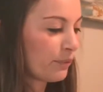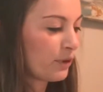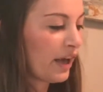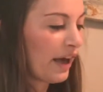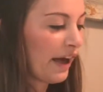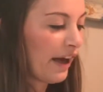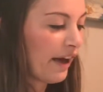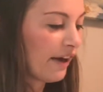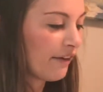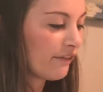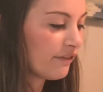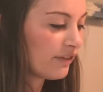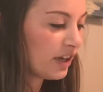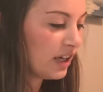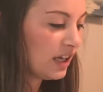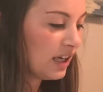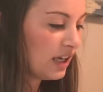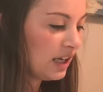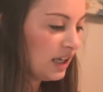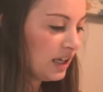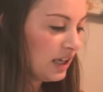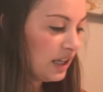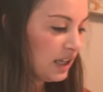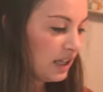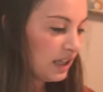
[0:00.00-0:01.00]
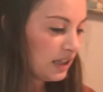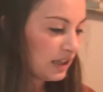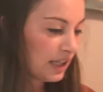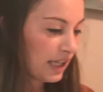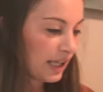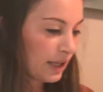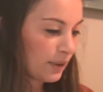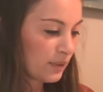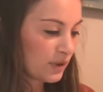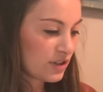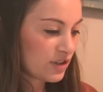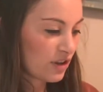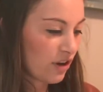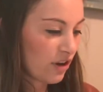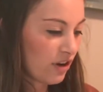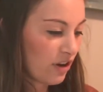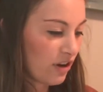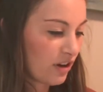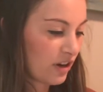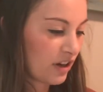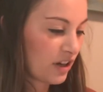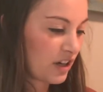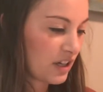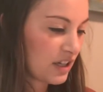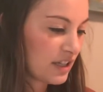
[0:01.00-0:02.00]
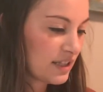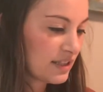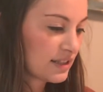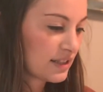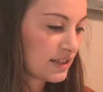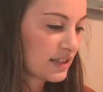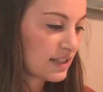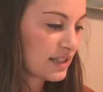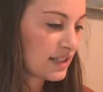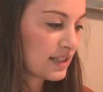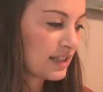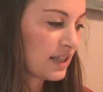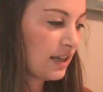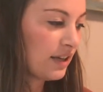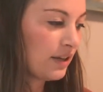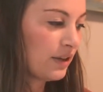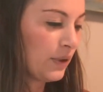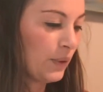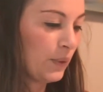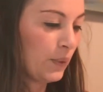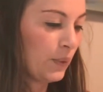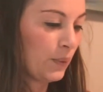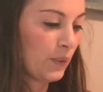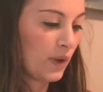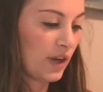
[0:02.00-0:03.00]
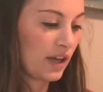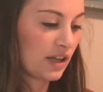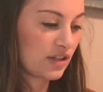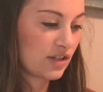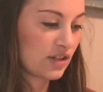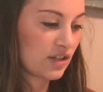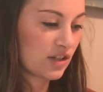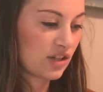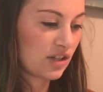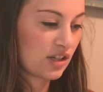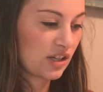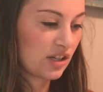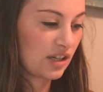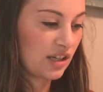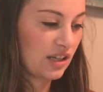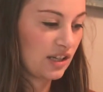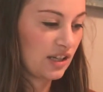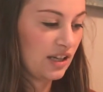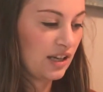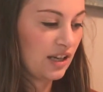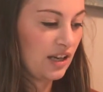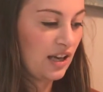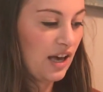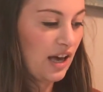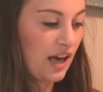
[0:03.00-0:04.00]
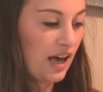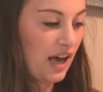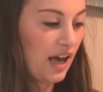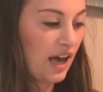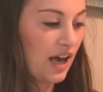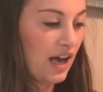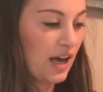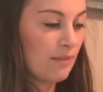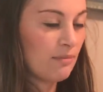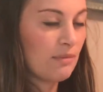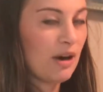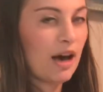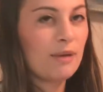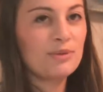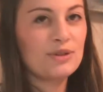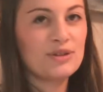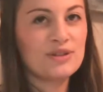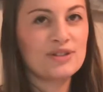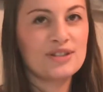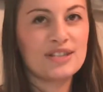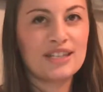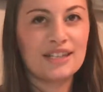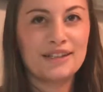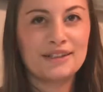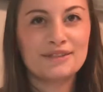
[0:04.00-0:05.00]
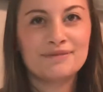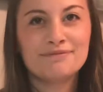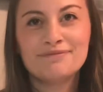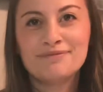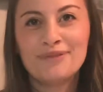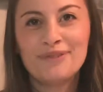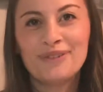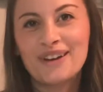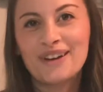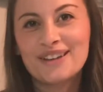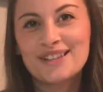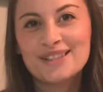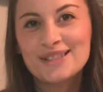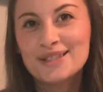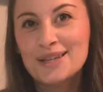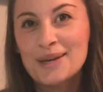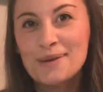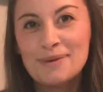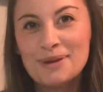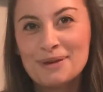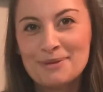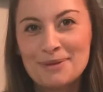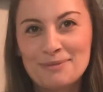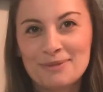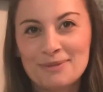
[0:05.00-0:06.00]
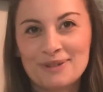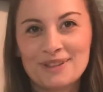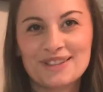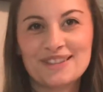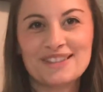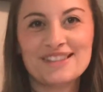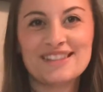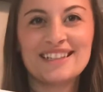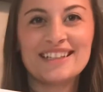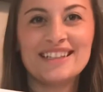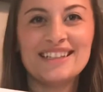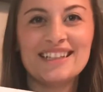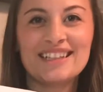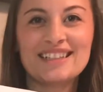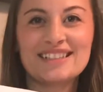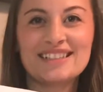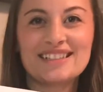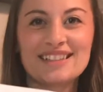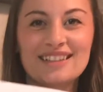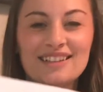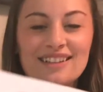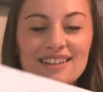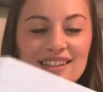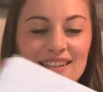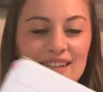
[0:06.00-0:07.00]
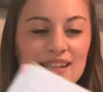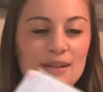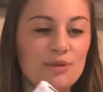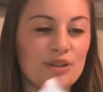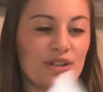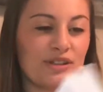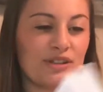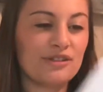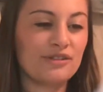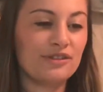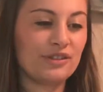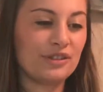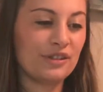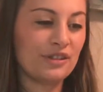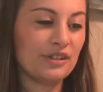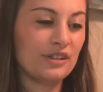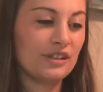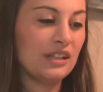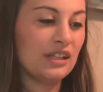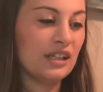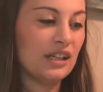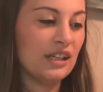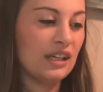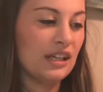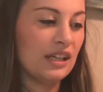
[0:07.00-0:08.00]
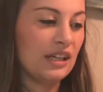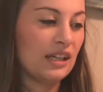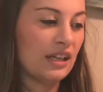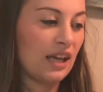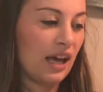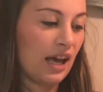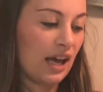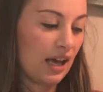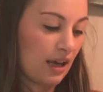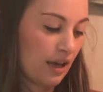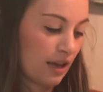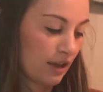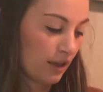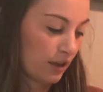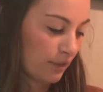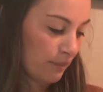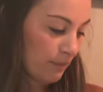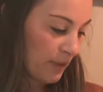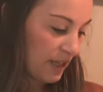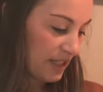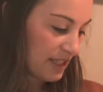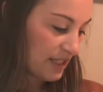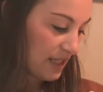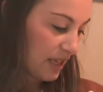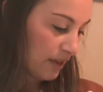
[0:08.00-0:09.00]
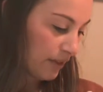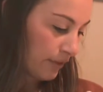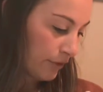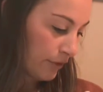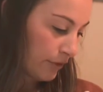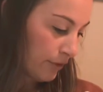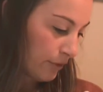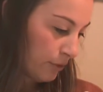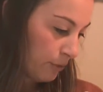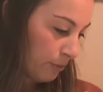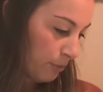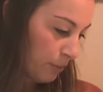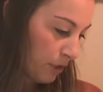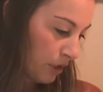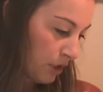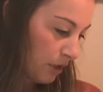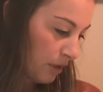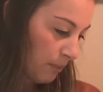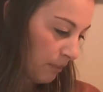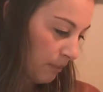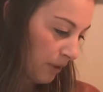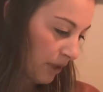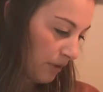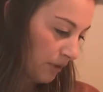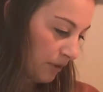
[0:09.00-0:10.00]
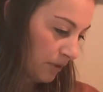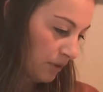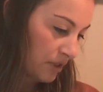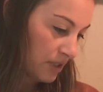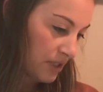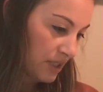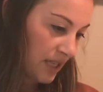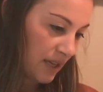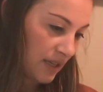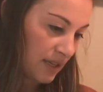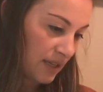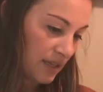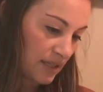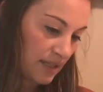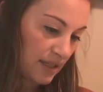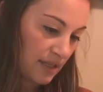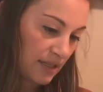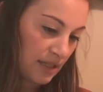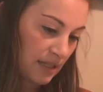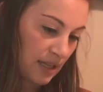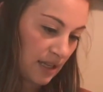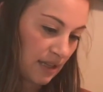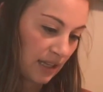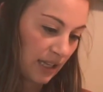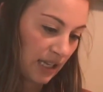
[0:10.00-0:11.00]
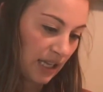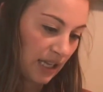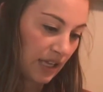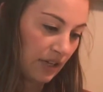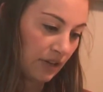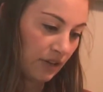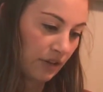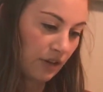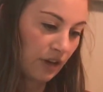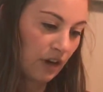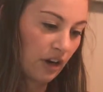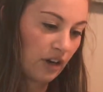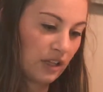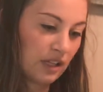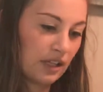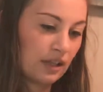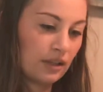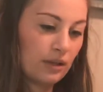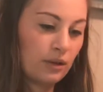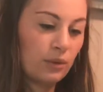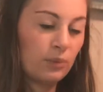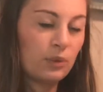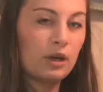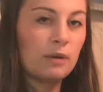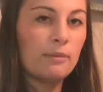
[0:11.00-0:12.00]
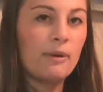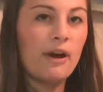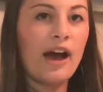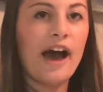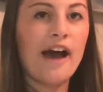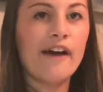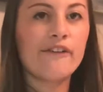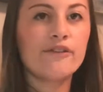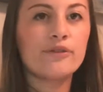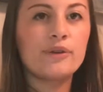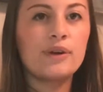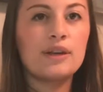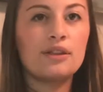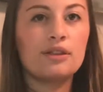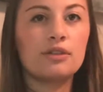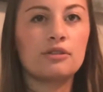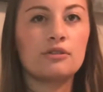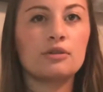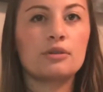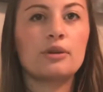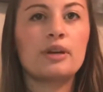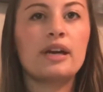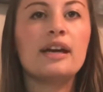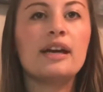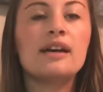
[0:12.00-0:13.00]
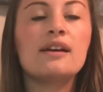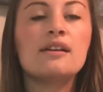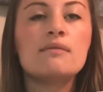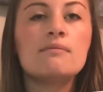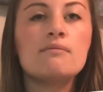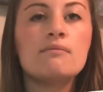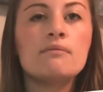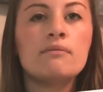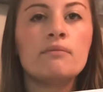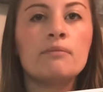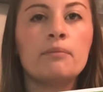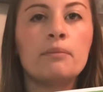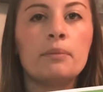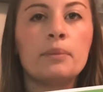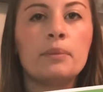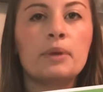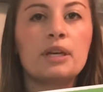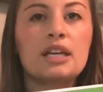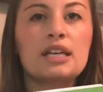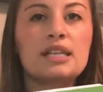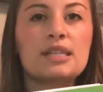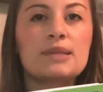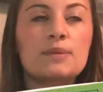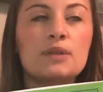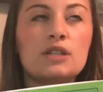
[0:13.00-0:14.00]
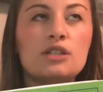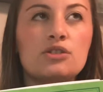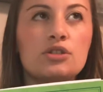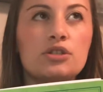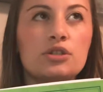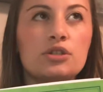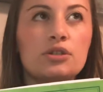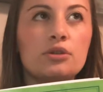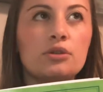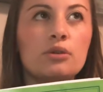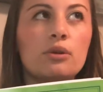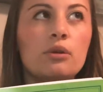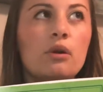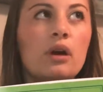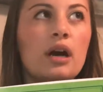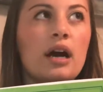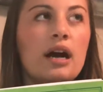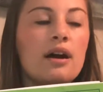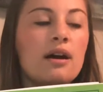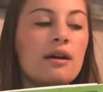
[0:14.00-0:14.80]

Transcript: we have language arts, which I'm using, what so many people are using, is The Good and the Beautiful. My son Cooper, my older son, is in the kindergarten. We're about halfway through it because we do,